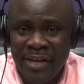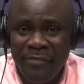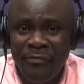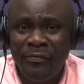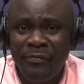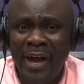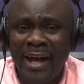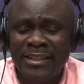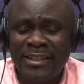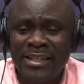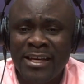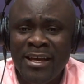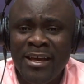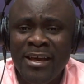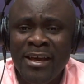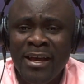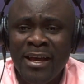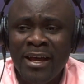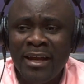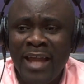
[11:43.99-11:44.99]
In fact,
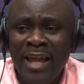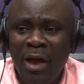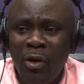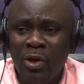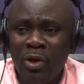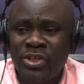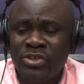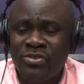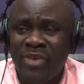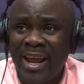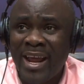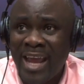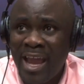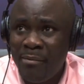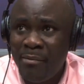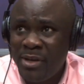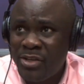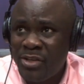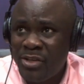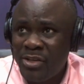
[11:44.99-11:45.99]
na ochre
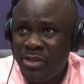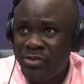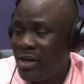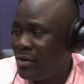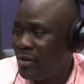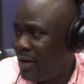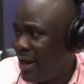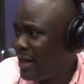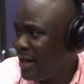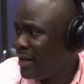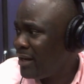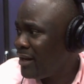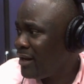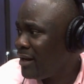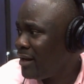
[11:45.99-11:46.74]
chemistry, right?